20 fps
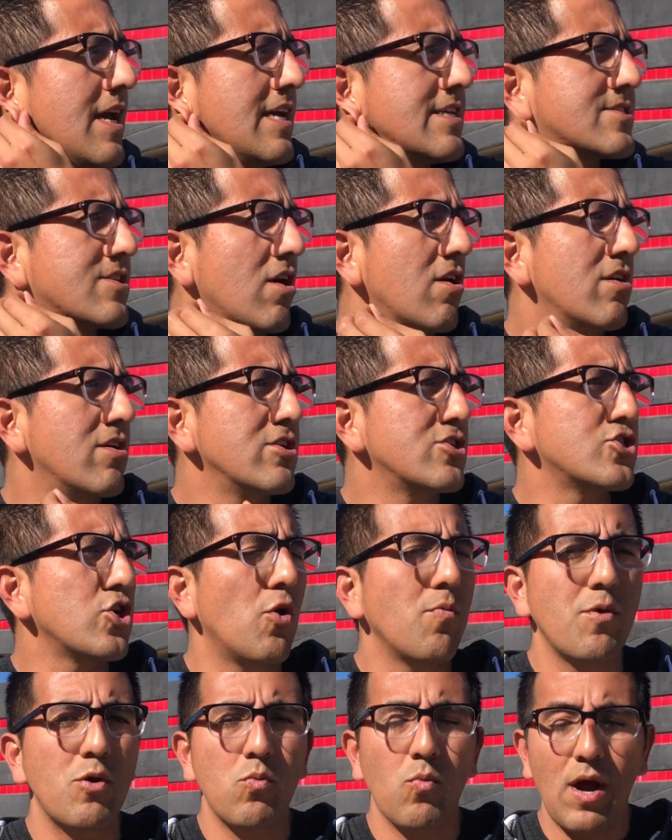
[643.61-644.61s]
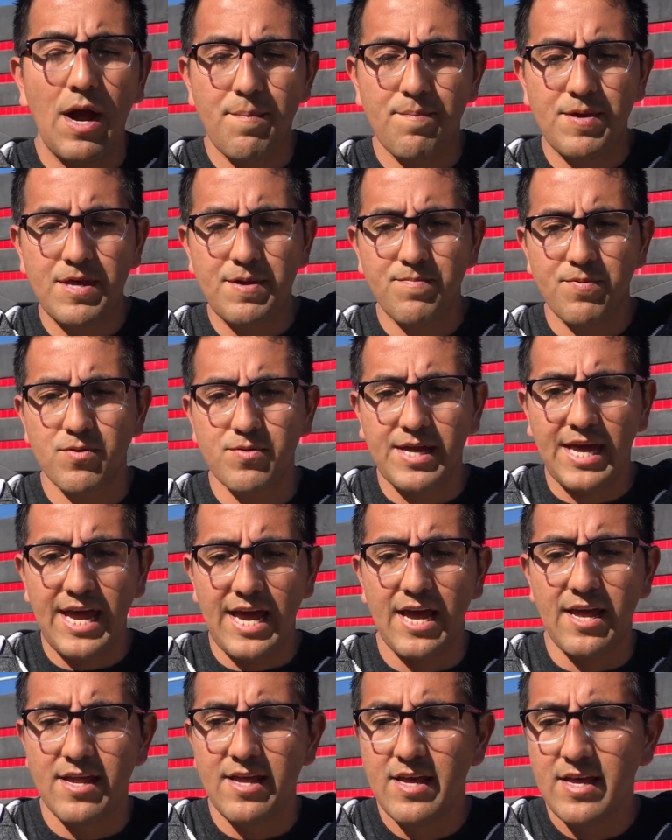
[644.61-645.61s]
it started to show me why people
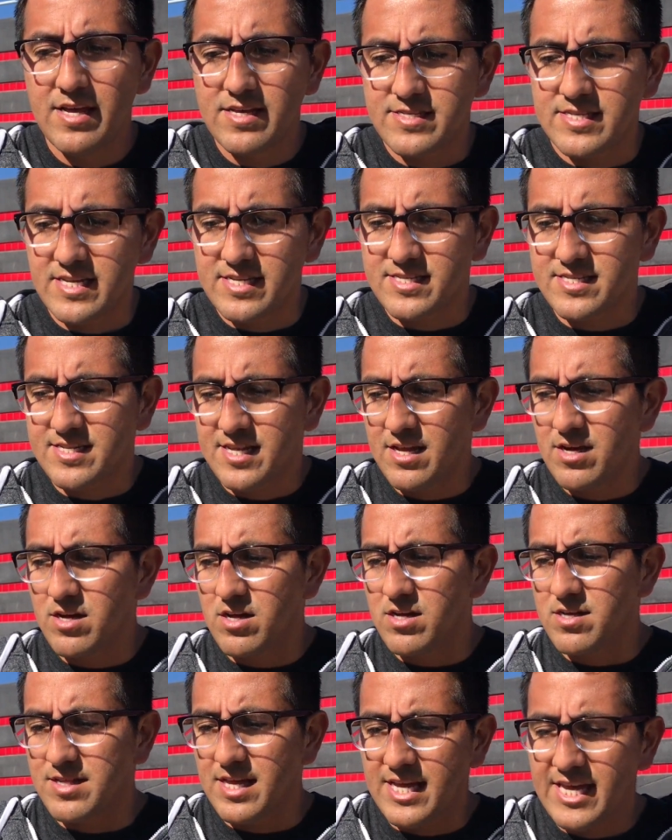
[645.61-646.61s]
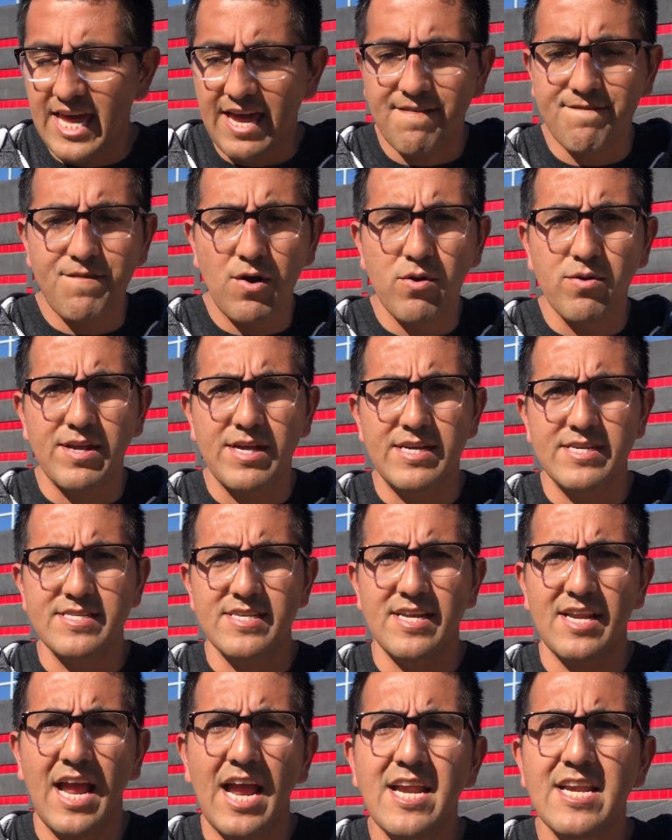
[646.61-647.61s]
can't sit still and they can't focus,
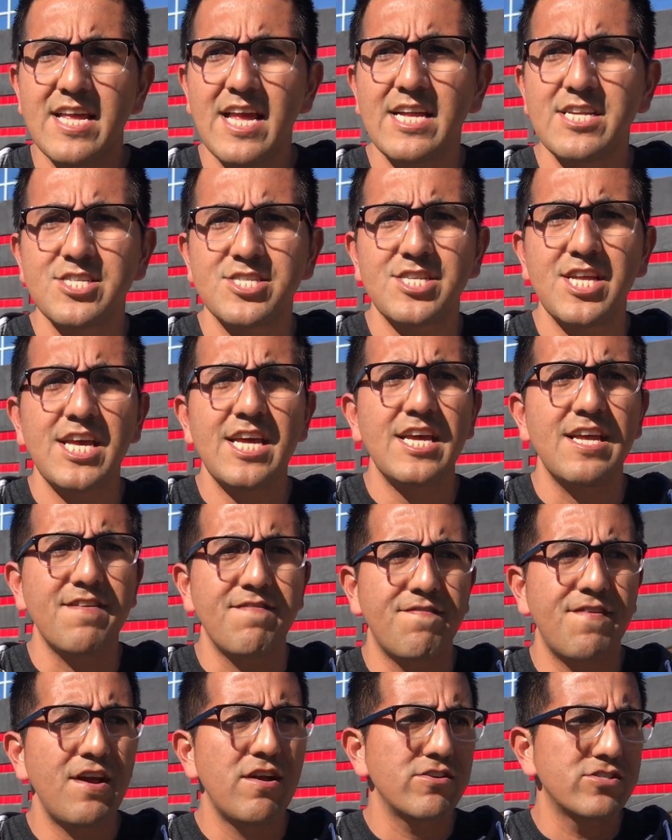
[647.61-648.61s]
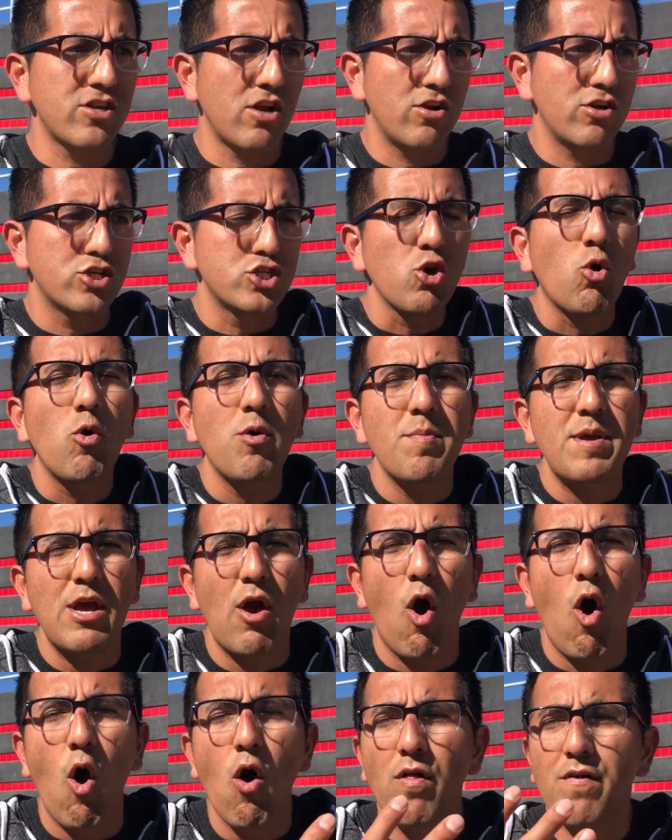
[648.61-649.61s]
and ADHD and fear. It started showing me
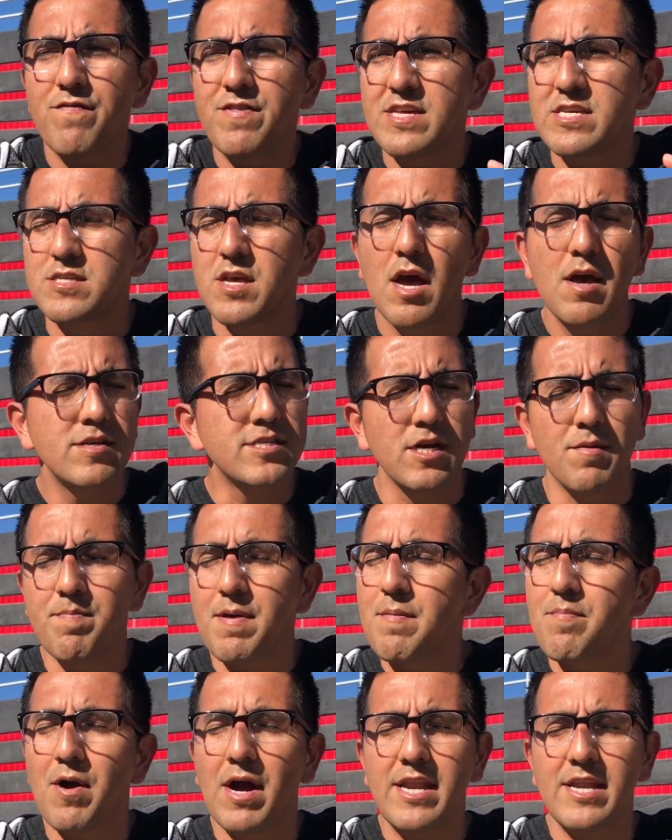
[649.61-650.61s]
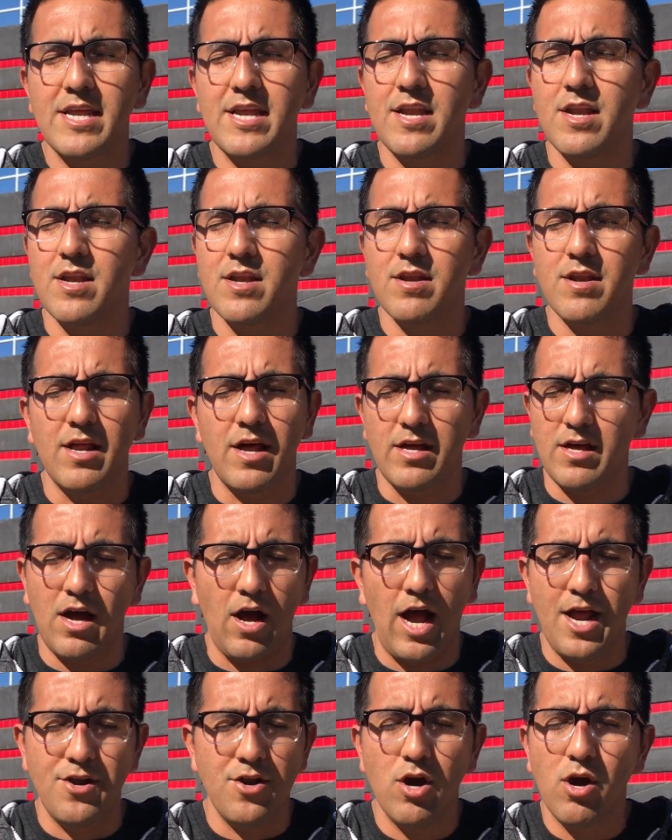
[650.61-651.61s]
all of these. Some people
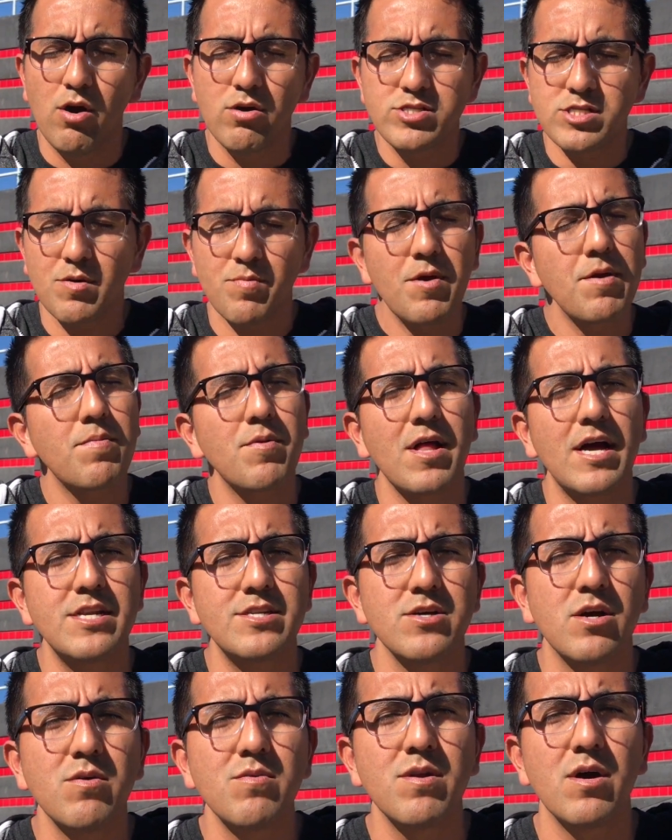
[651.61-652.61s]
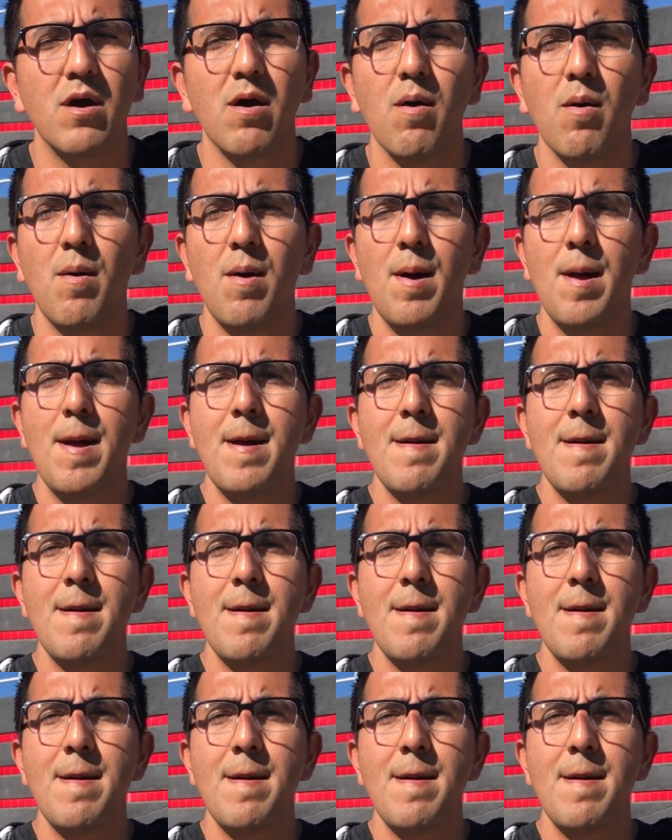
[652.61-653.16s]
I know, some people I don't know.